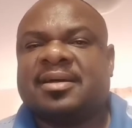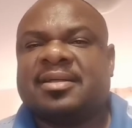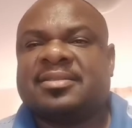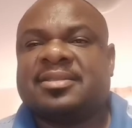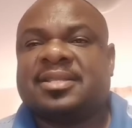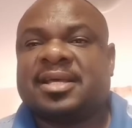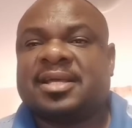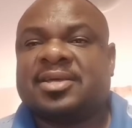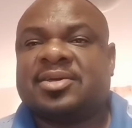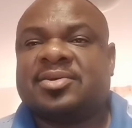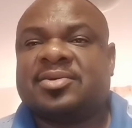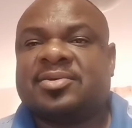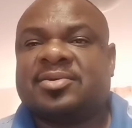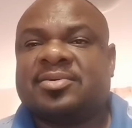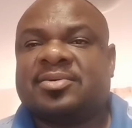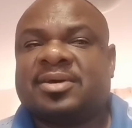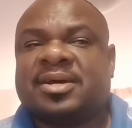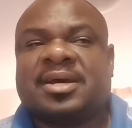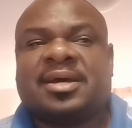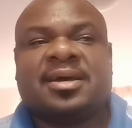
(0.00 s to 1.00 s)
Thank
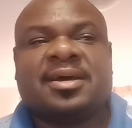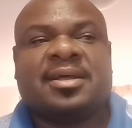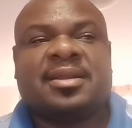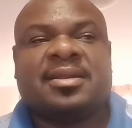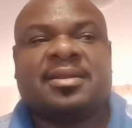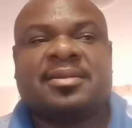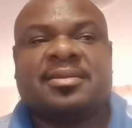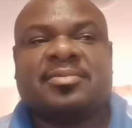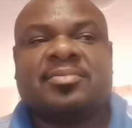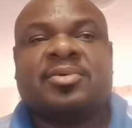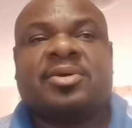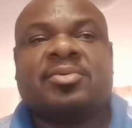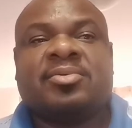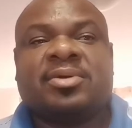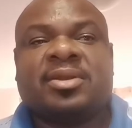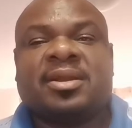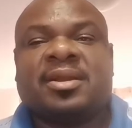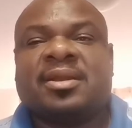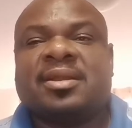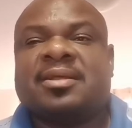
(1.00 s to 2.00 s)
you, and we
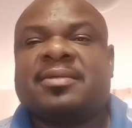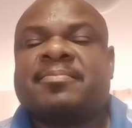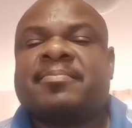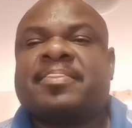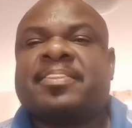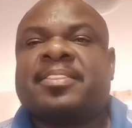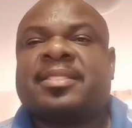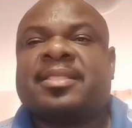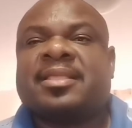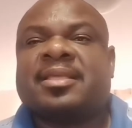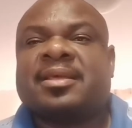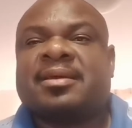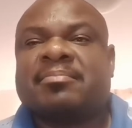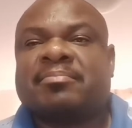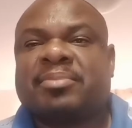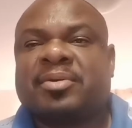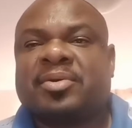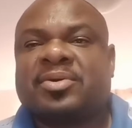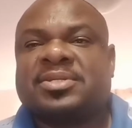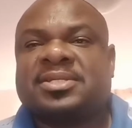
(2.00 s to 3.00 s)
will
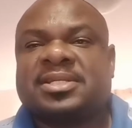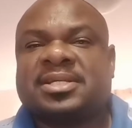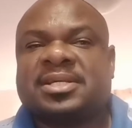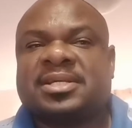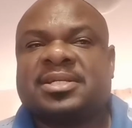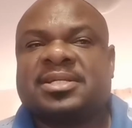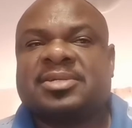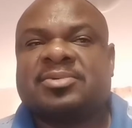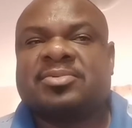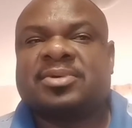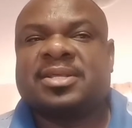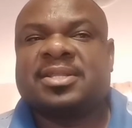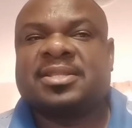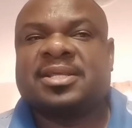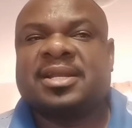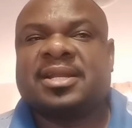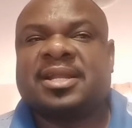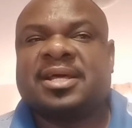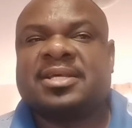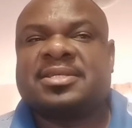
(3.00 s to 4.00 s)
proceed with
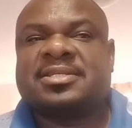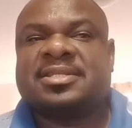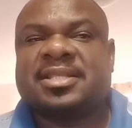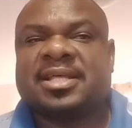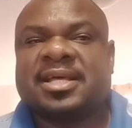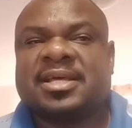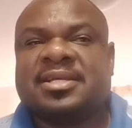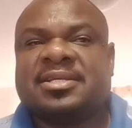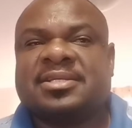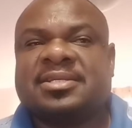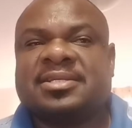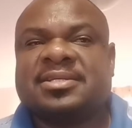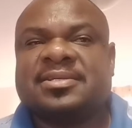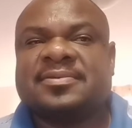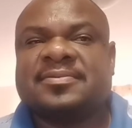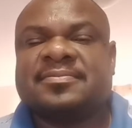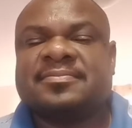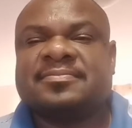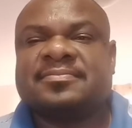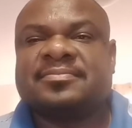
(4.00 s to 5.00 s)
the next stage
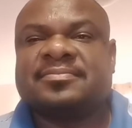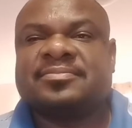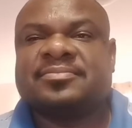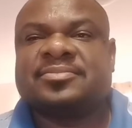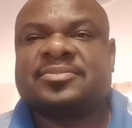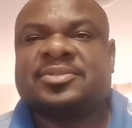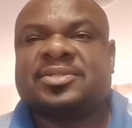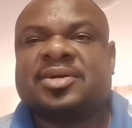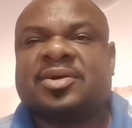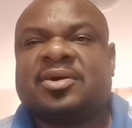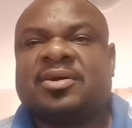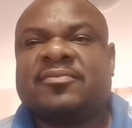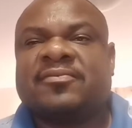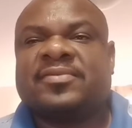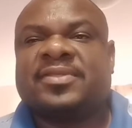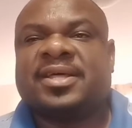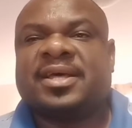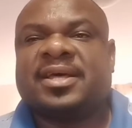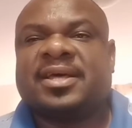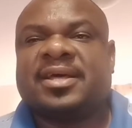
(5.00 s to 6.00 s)

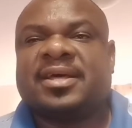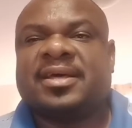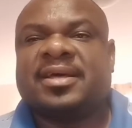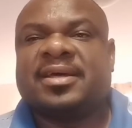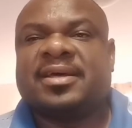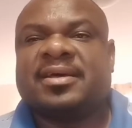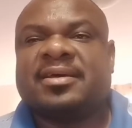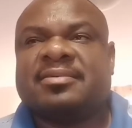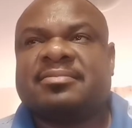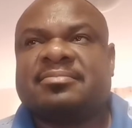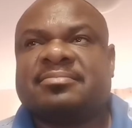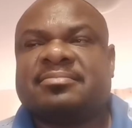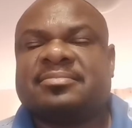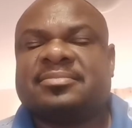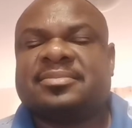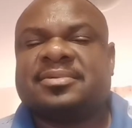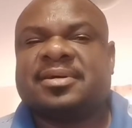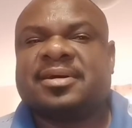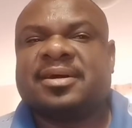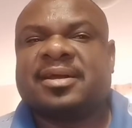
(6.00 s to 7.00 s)
of the
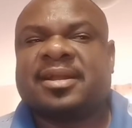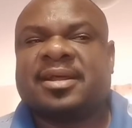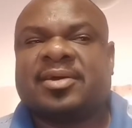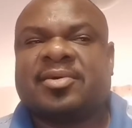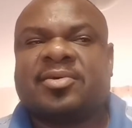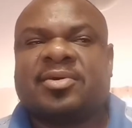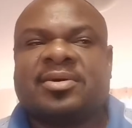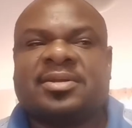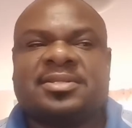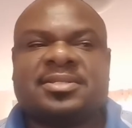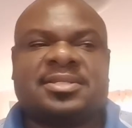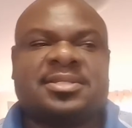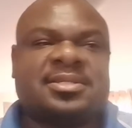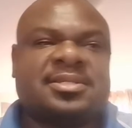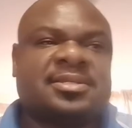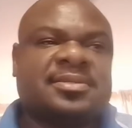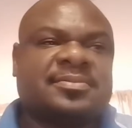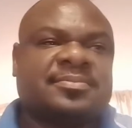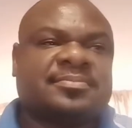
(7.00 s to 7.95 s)
records